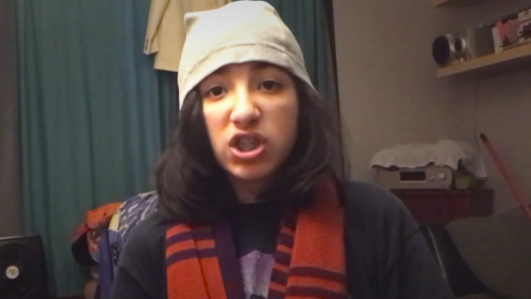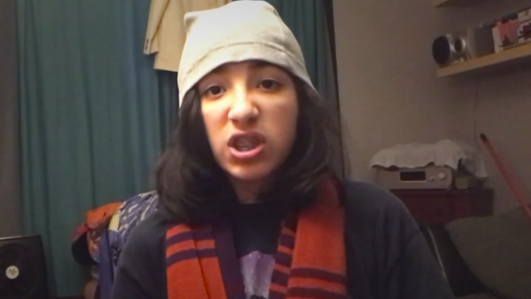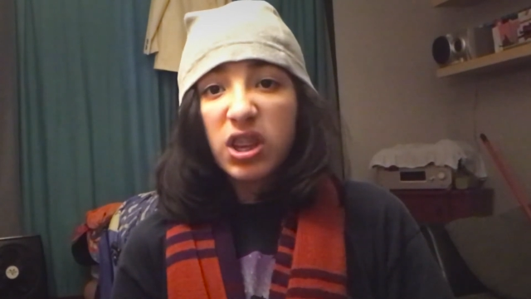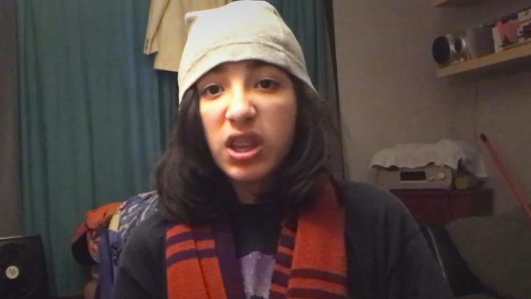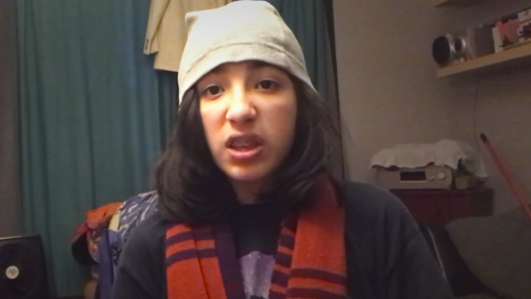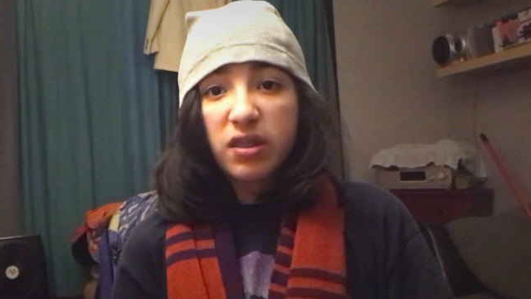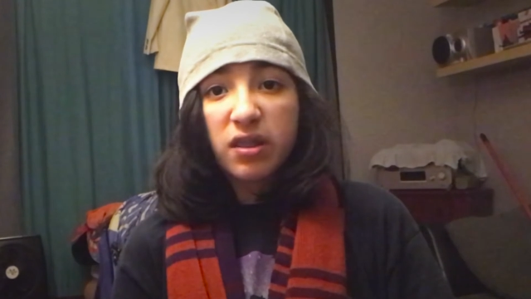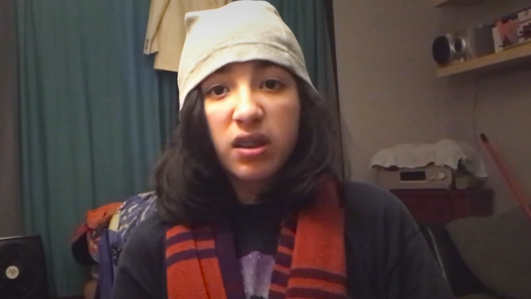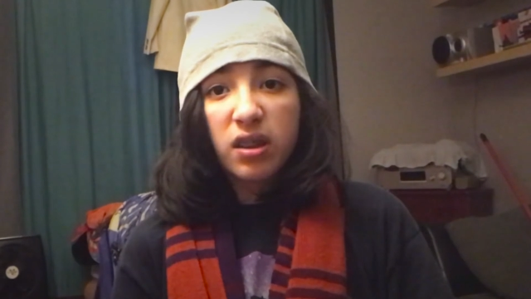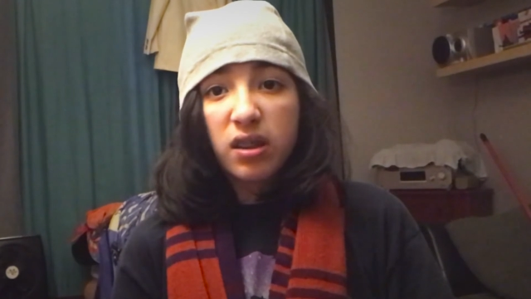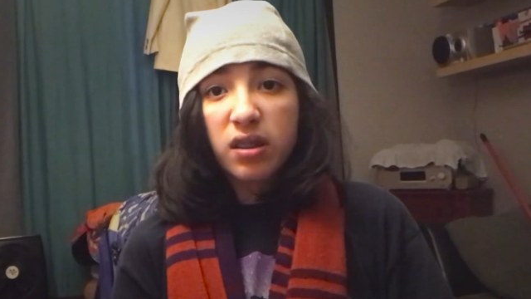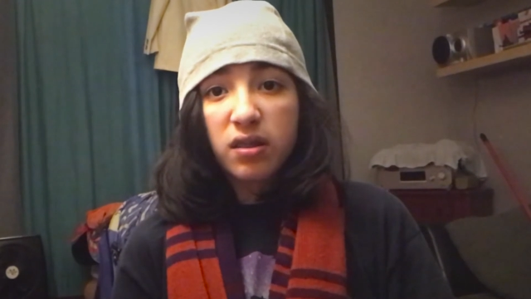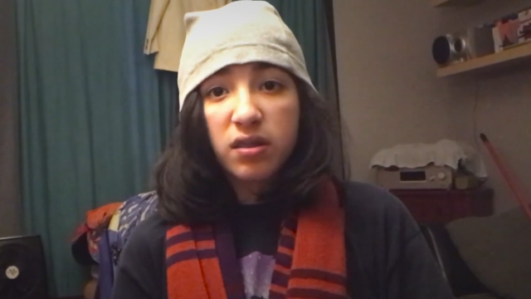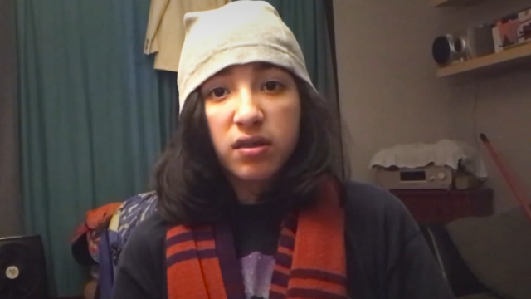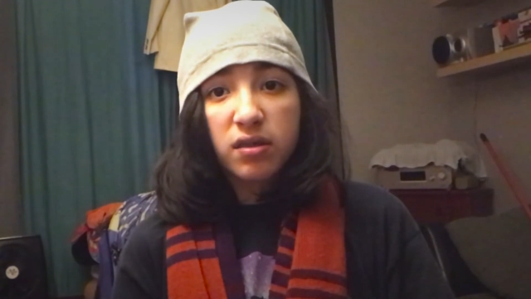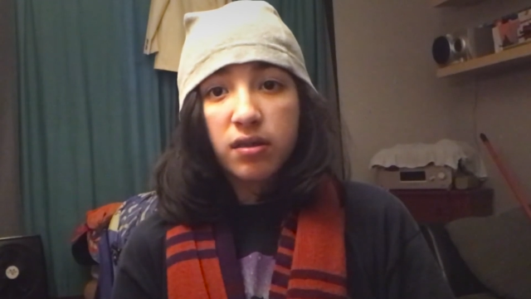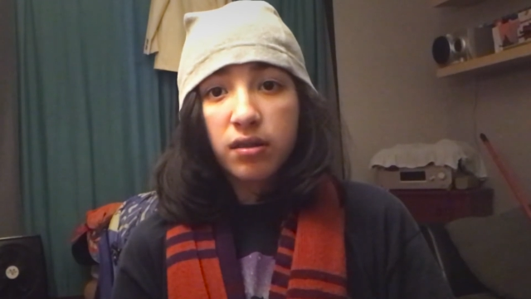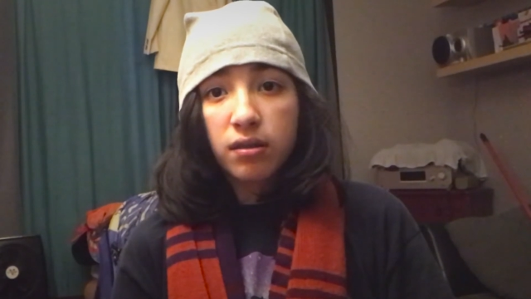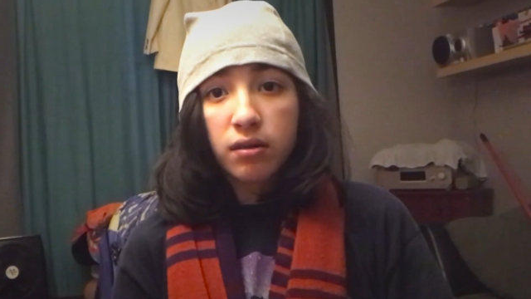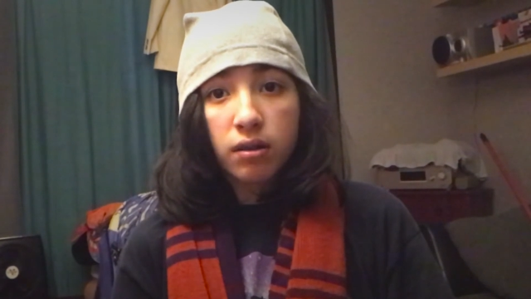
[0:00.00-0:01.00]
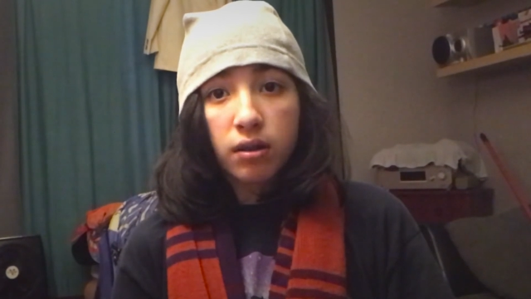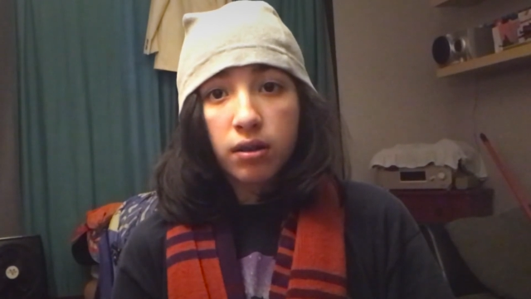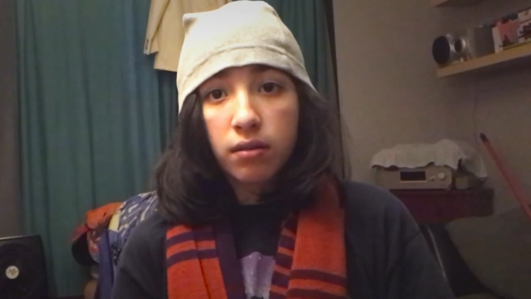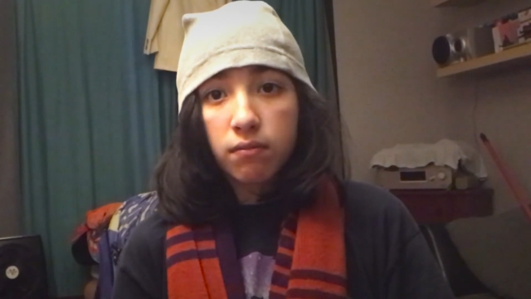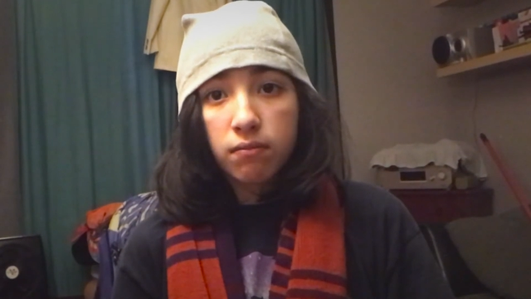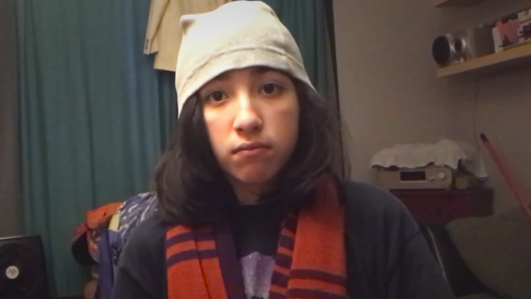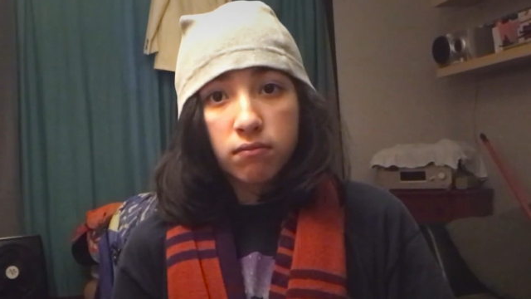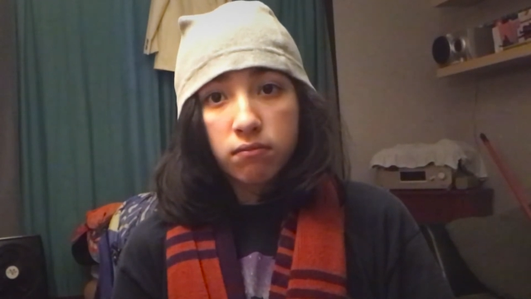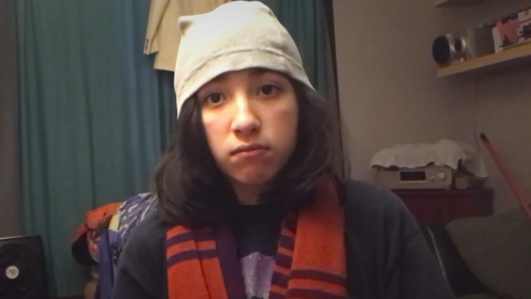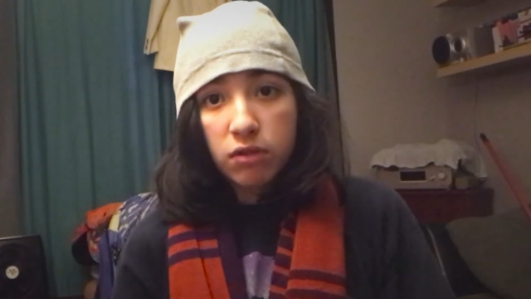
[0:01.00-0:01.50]
18 is still good,
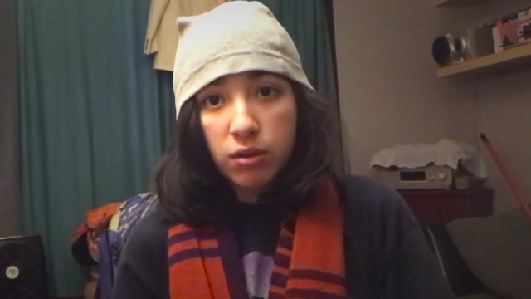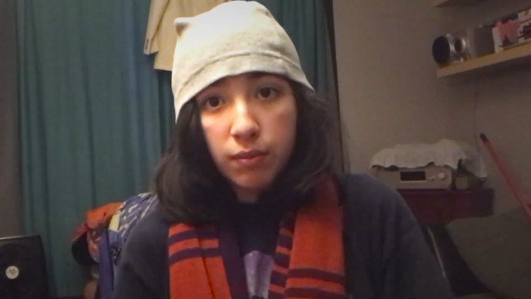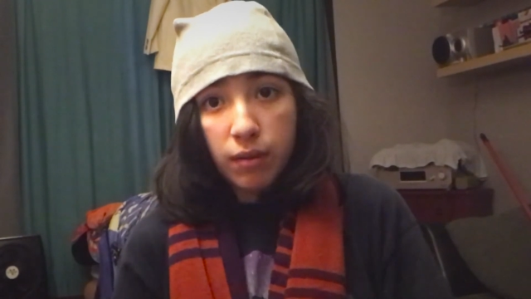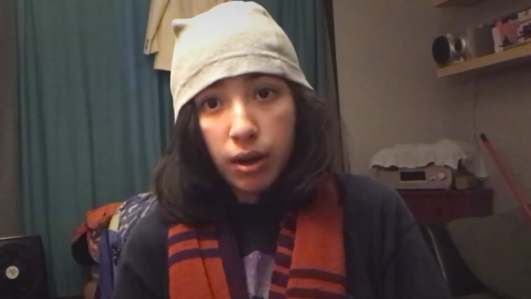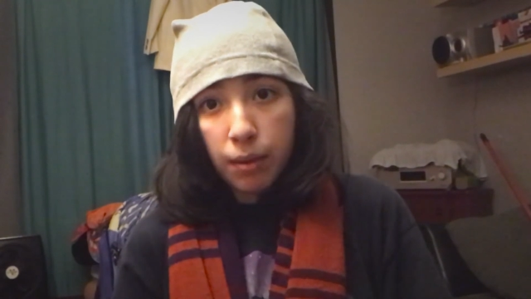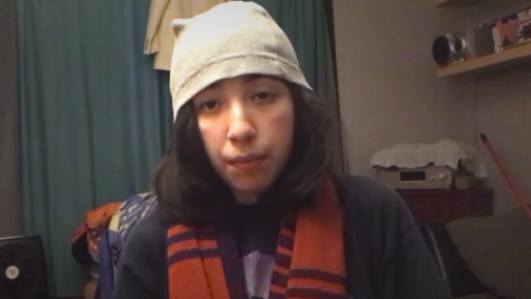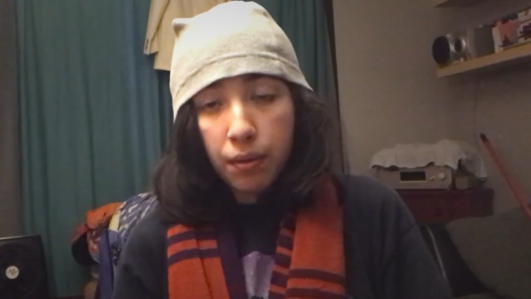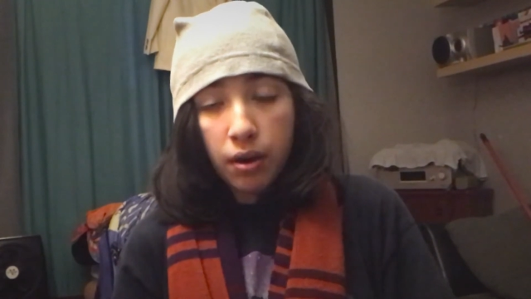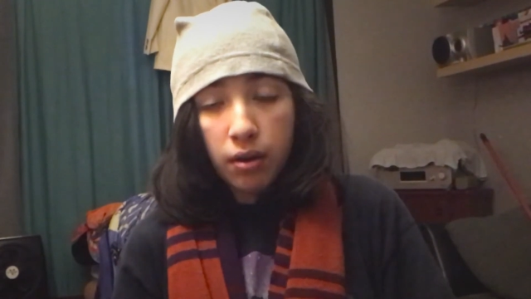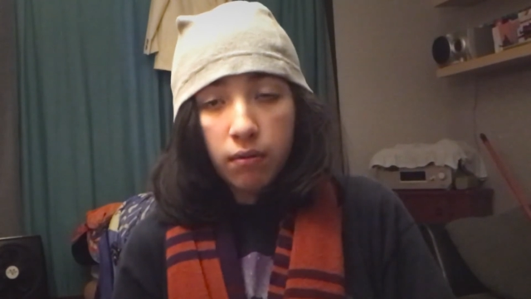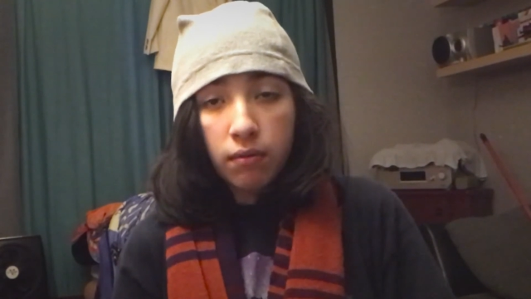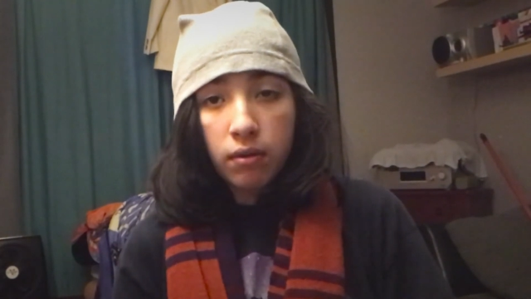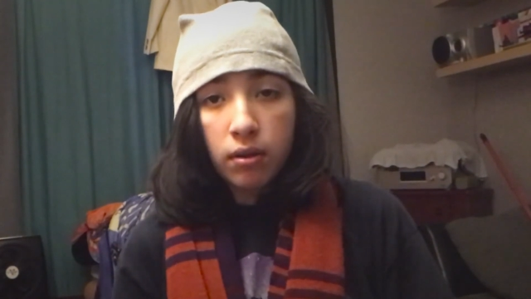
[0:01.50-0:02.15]
in my opinion.